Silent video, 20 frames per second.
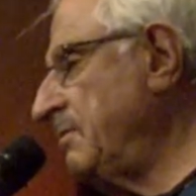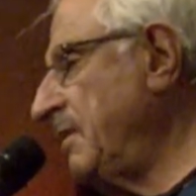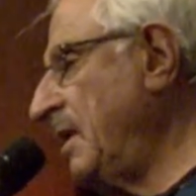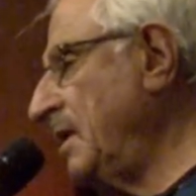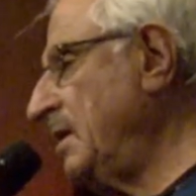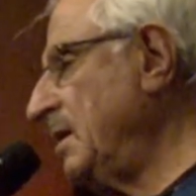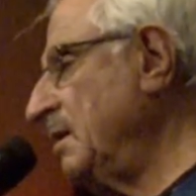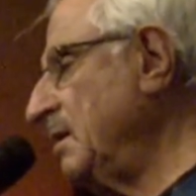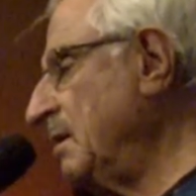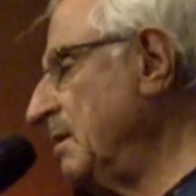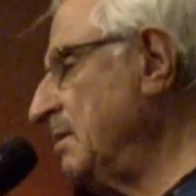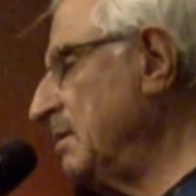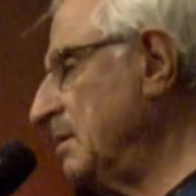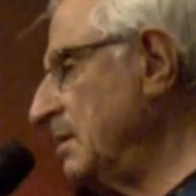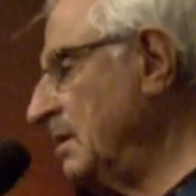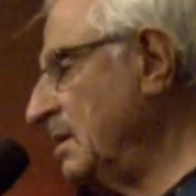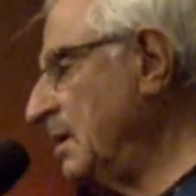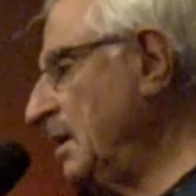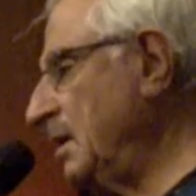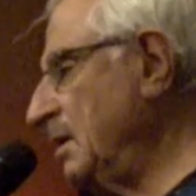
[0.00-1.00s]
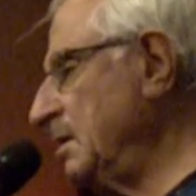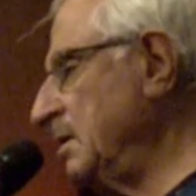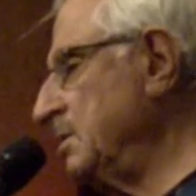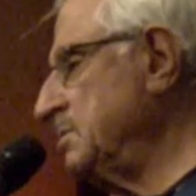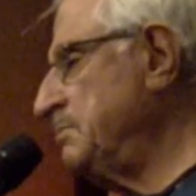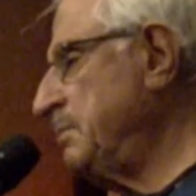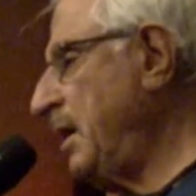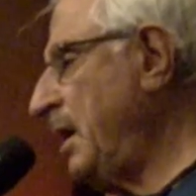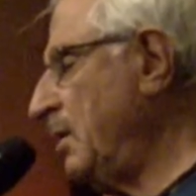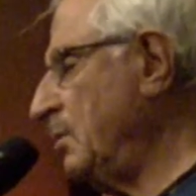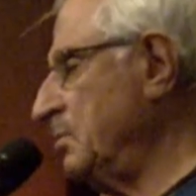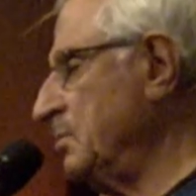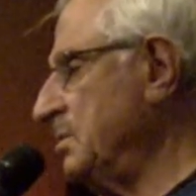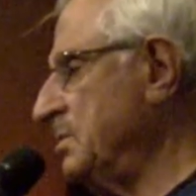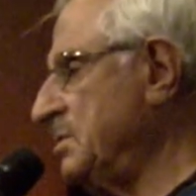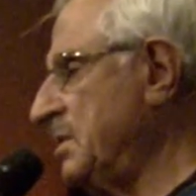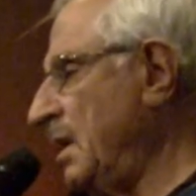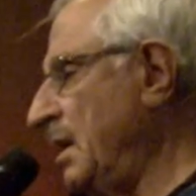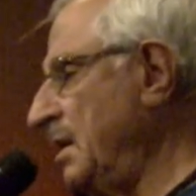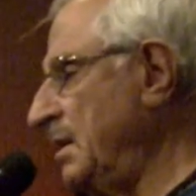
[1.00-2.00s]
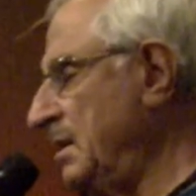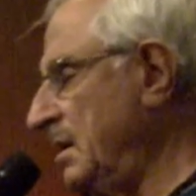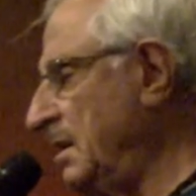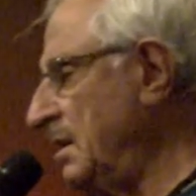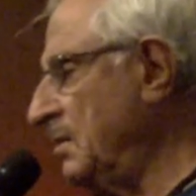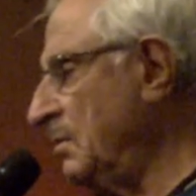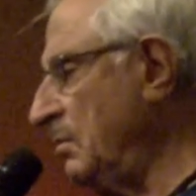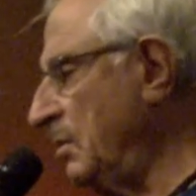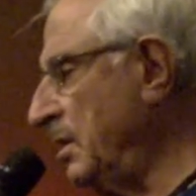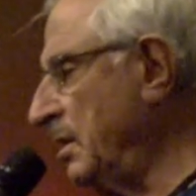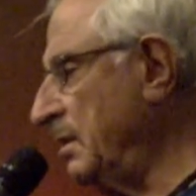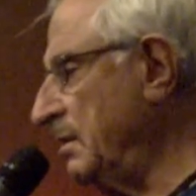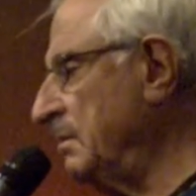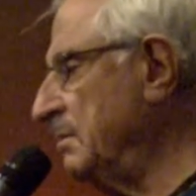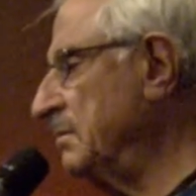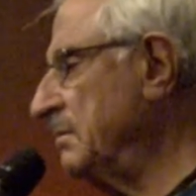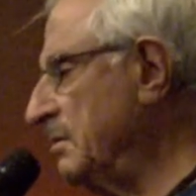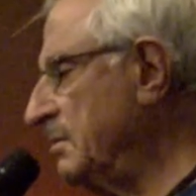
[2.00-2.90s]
find an English pound sign anywhere,